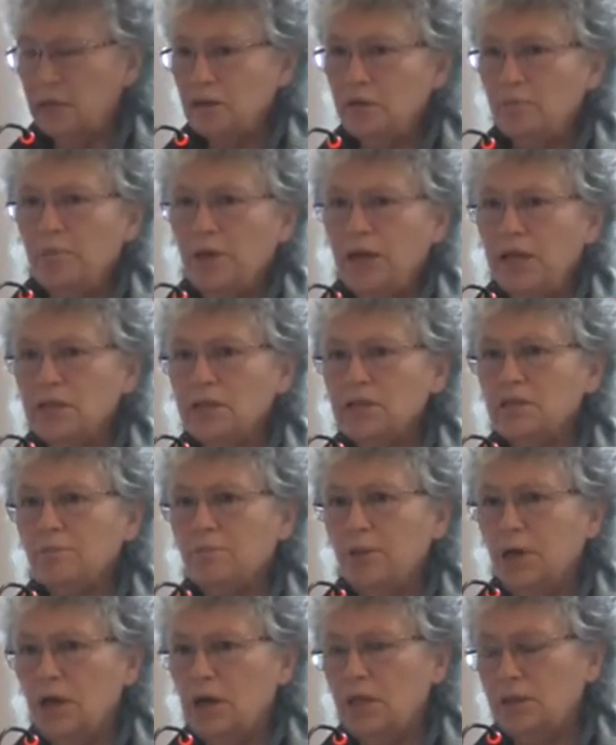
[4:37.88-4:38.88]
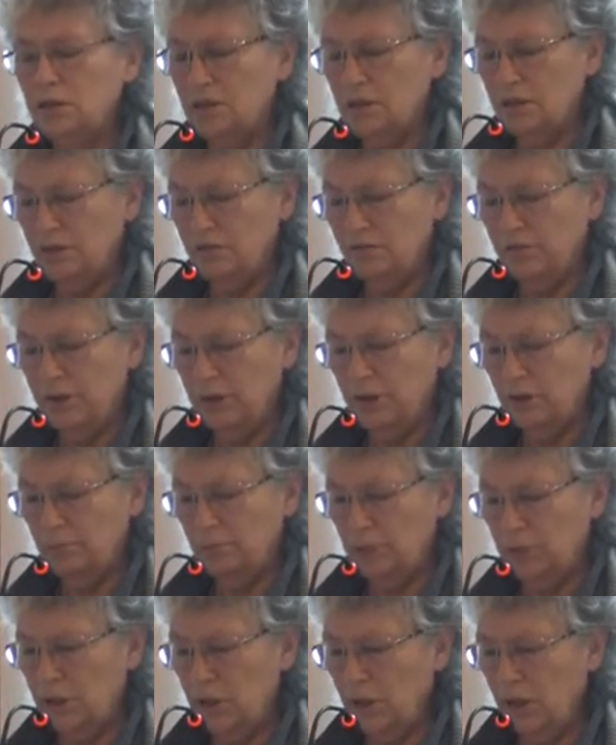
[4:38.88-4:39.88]
and depends upon the
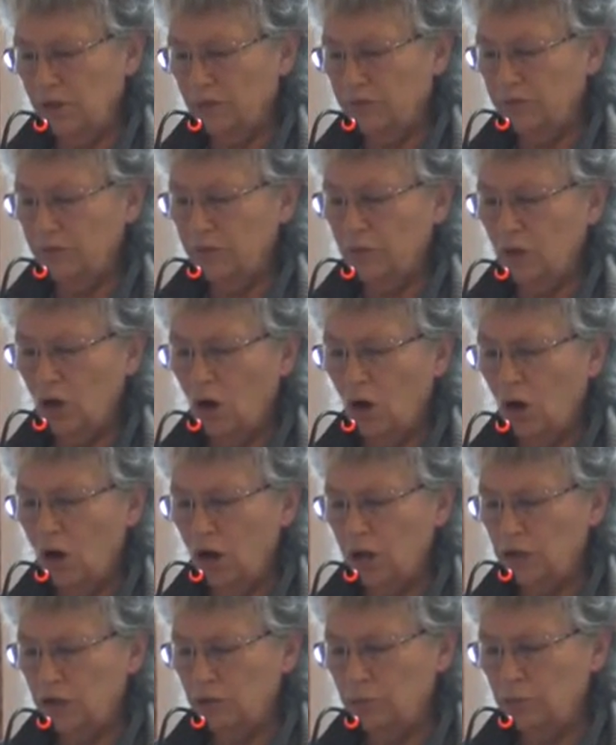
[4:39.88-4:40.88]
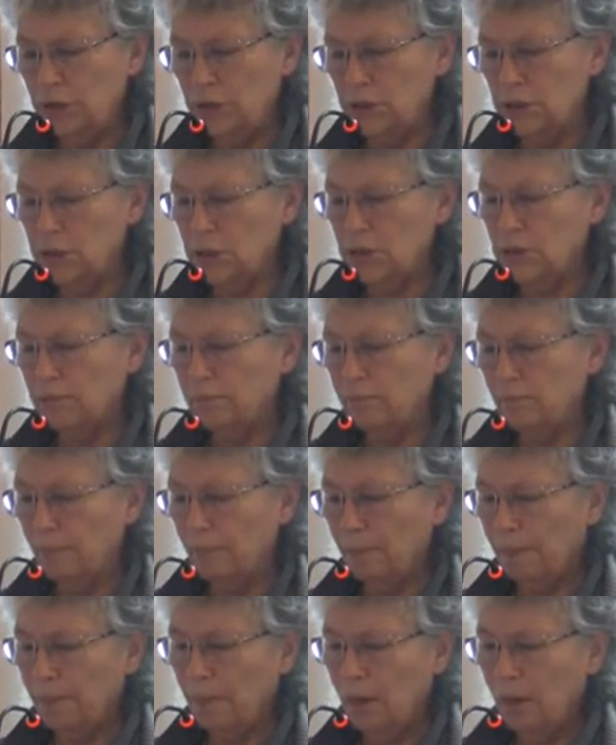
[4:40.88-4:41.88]
development of
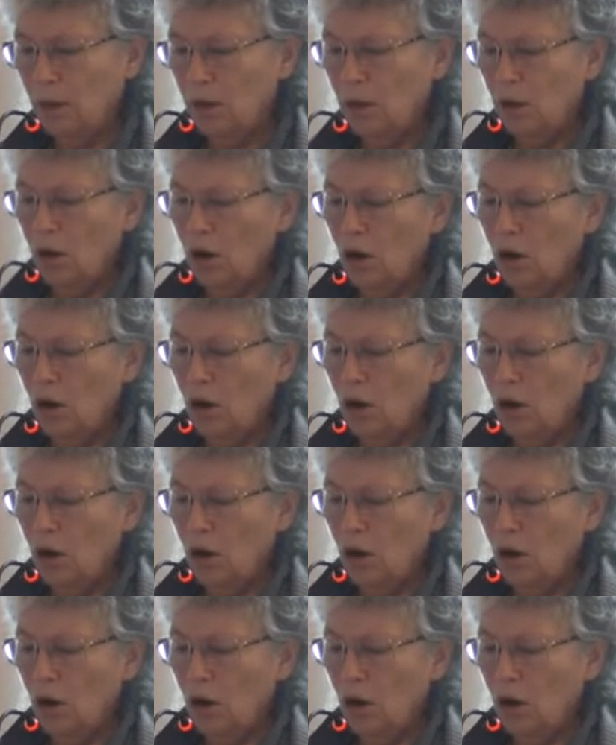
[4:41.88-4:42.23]
arguments.